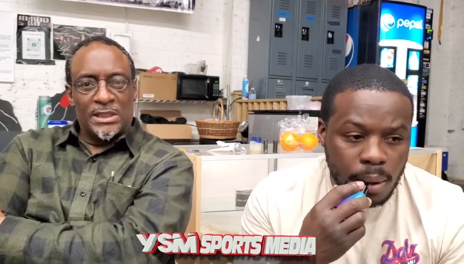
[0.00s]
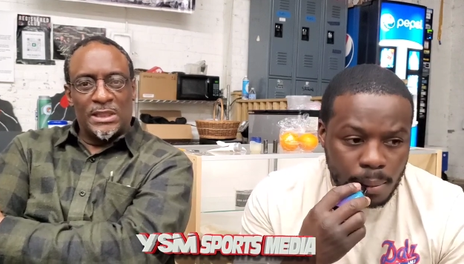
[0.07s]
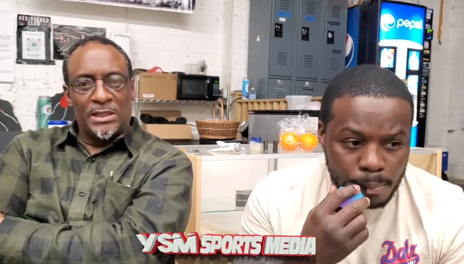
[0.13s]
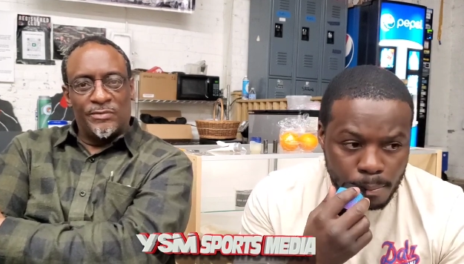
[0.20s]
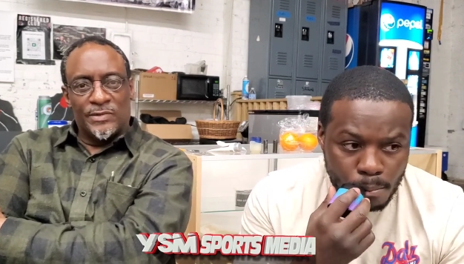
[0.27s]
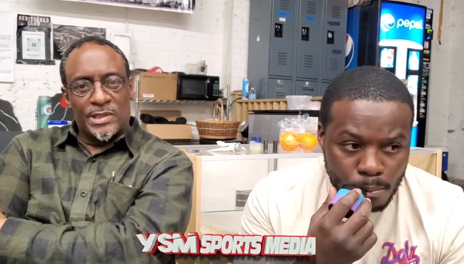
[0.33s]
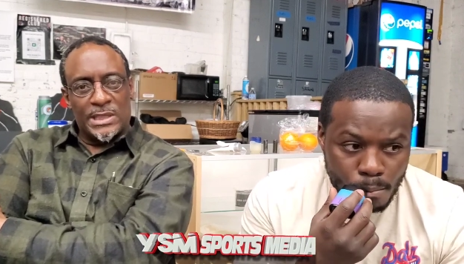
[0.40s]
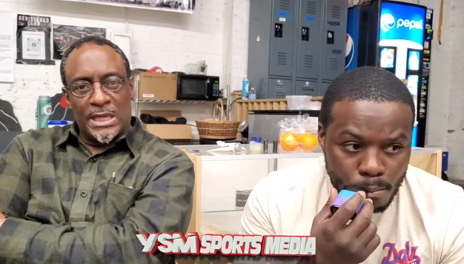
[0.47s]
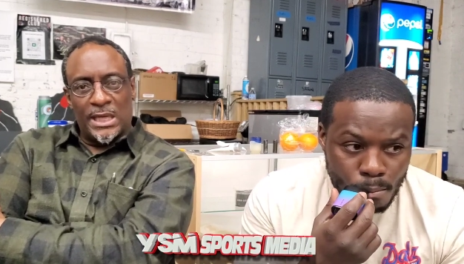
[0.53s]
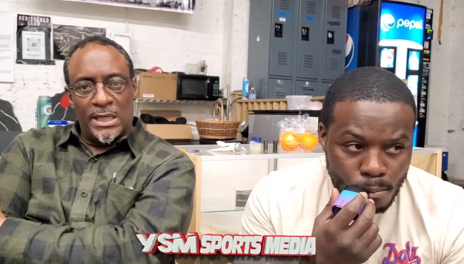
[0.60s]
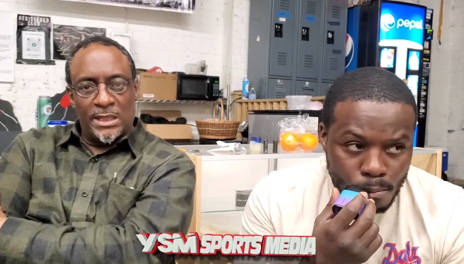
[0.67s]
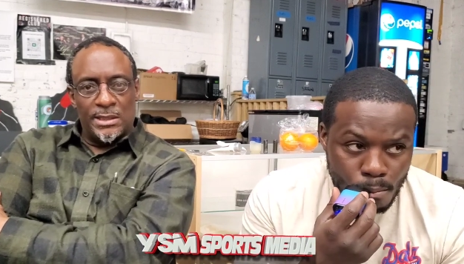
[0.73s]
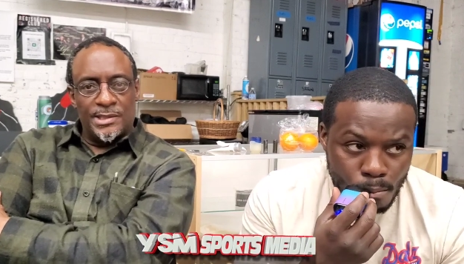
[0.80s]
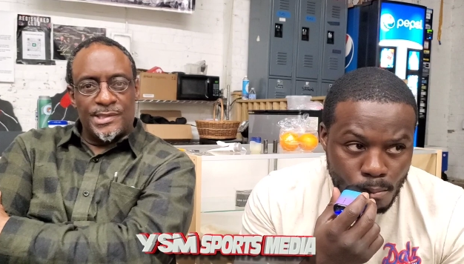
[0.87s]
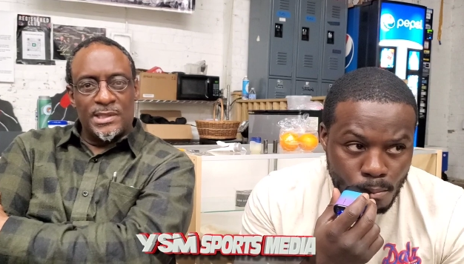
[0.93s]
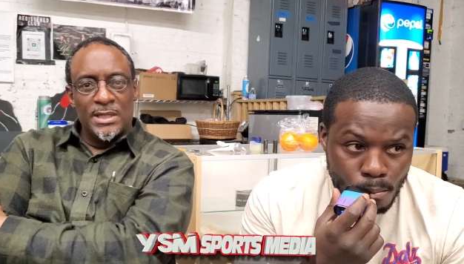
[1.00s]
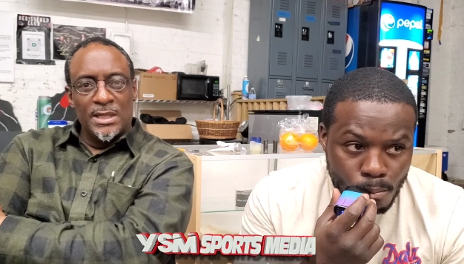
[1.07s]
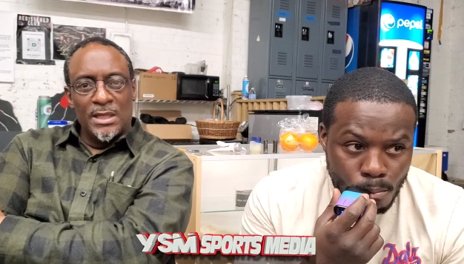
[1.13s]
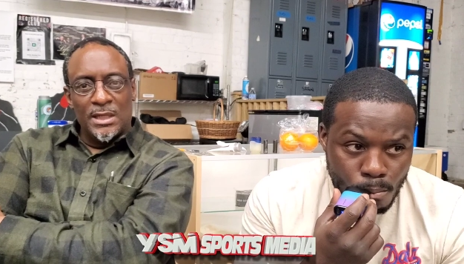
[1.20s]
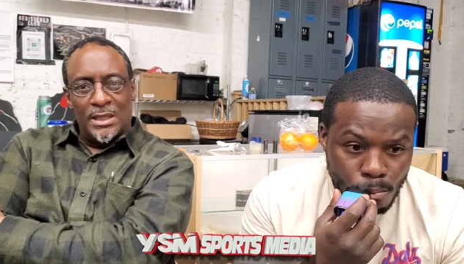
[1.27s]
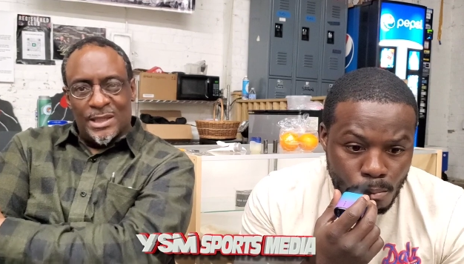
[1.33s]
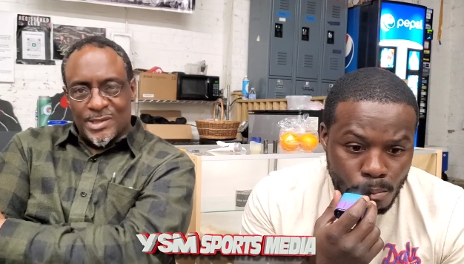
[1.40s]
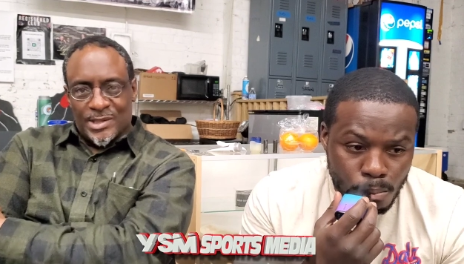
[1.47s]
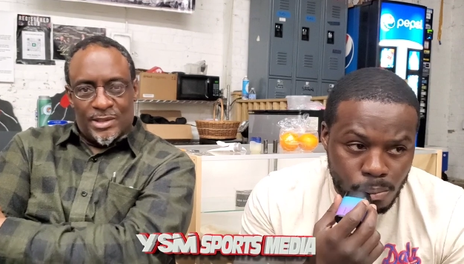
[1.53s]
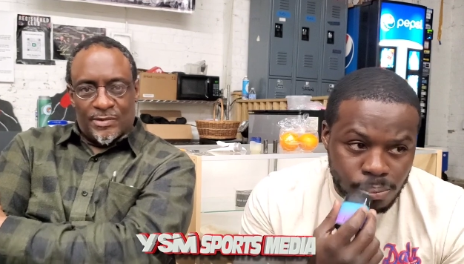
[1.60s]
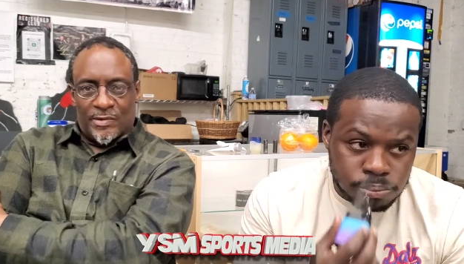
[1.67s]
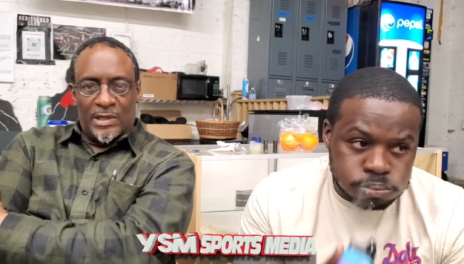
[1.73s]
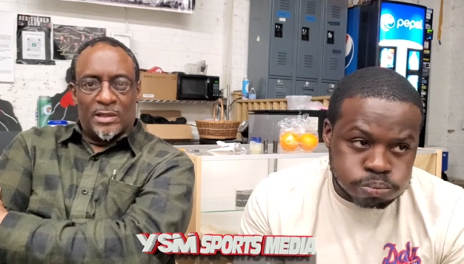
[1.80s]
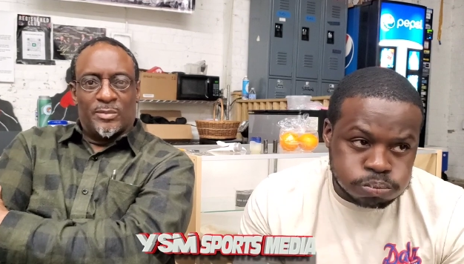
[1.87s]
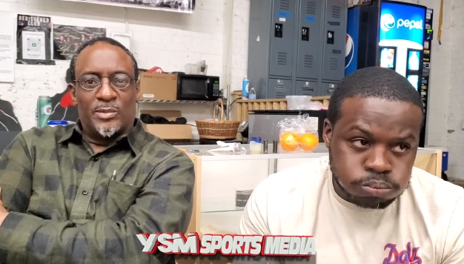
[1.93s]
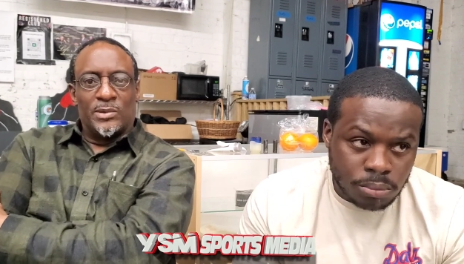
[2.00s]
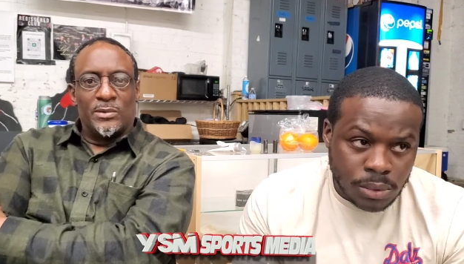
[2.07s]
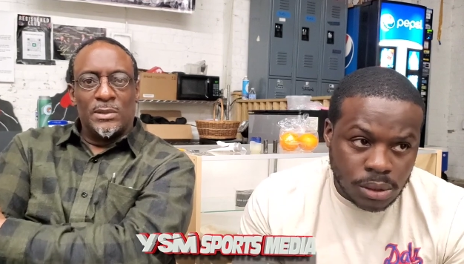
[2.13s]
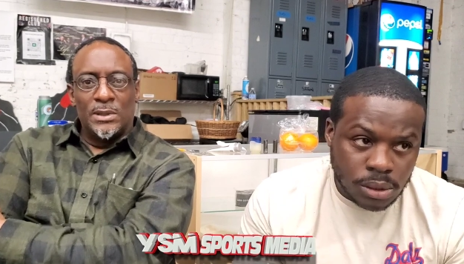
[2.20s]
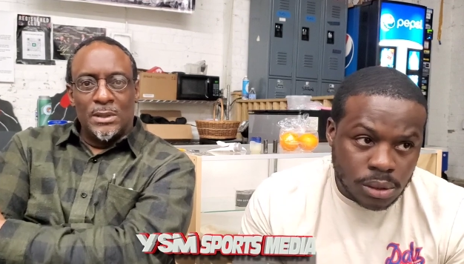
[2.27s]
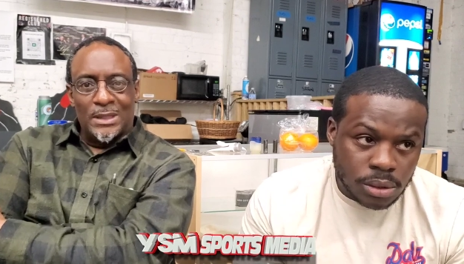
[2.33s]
Speaker 1: that he retains is incredible.